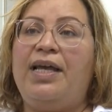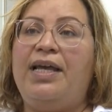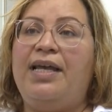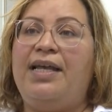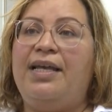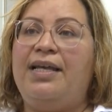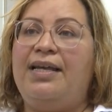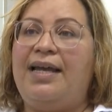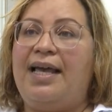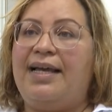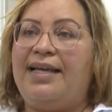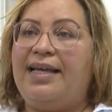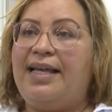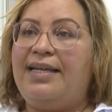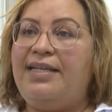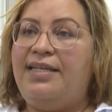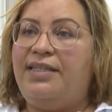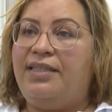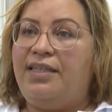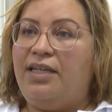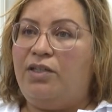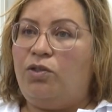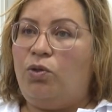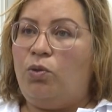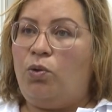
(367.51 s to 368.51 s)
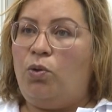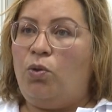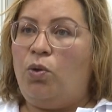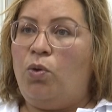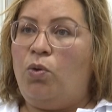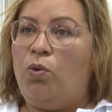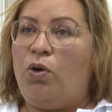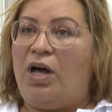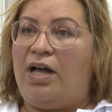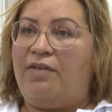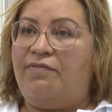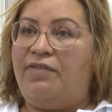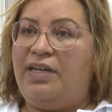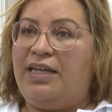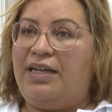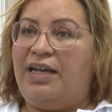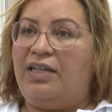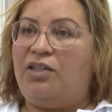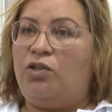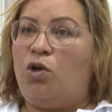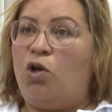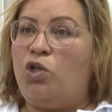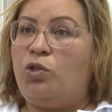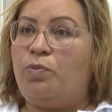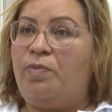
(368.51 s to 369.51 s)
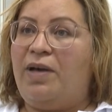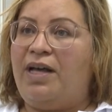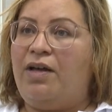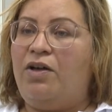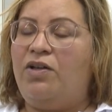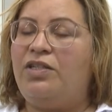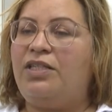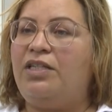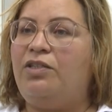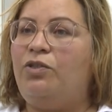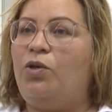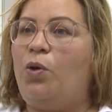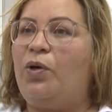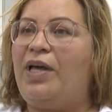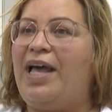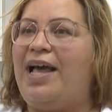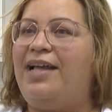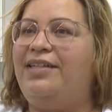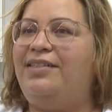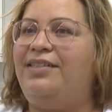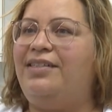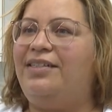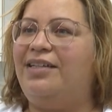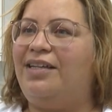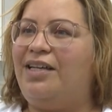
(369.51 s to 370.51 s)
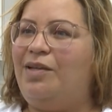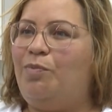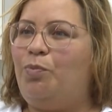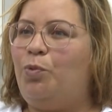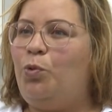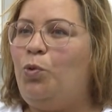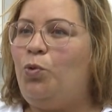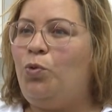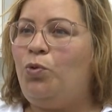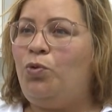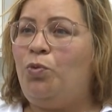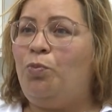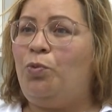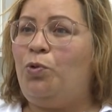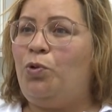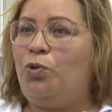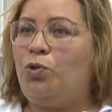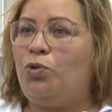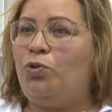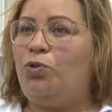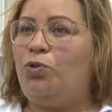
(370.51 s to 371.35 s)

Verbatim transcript: making it very clear, and therefore attract more tourists.